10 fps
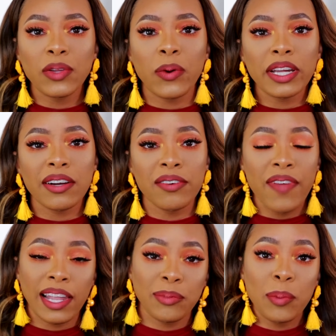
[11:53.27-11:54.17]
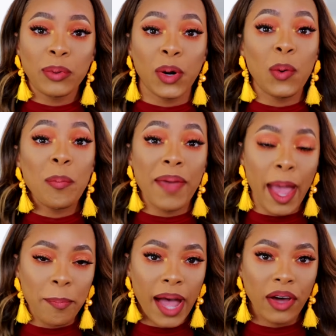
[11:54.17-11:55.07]
L'Oreal Infallible Pro
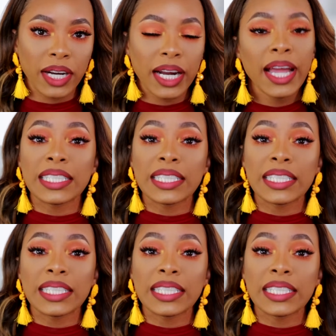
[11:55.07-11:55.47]
Matte Powder